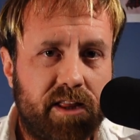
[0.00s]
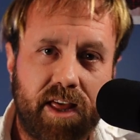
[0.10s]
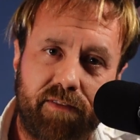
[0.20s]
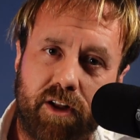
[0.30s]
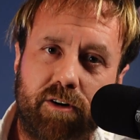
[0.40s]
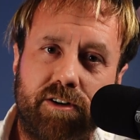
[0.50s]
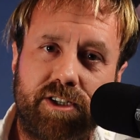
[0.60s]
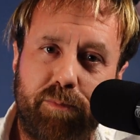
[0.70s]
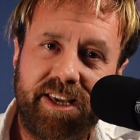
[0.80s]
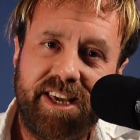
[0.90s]
They've learned
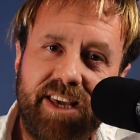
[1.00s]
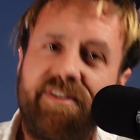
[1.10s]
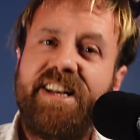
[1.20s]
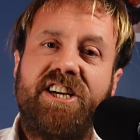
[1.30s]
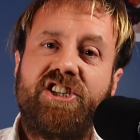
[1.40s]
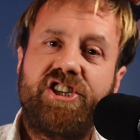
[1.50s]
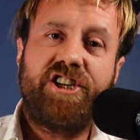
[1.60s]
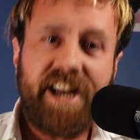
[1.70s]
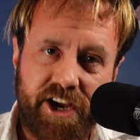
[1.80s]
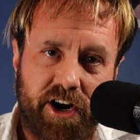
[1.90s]
to be even
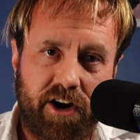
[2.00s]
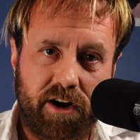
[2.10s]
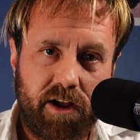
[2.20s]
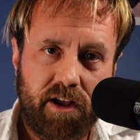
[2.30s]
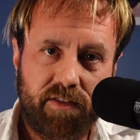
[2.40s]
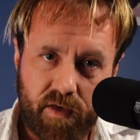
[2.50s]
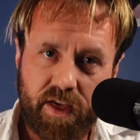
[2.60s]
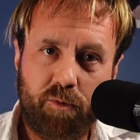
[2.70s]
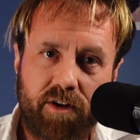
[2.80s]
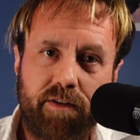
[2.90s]
shittier than
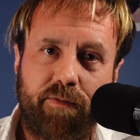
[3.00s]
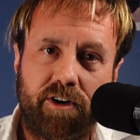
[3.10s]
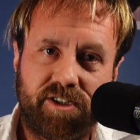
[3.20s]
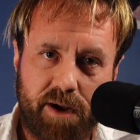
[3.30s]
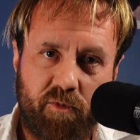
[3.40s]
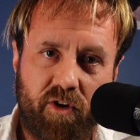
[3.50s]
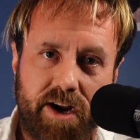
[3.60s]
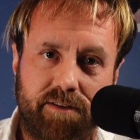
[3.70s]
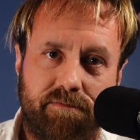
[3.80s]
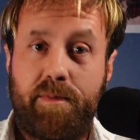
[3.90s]
they were the first time around.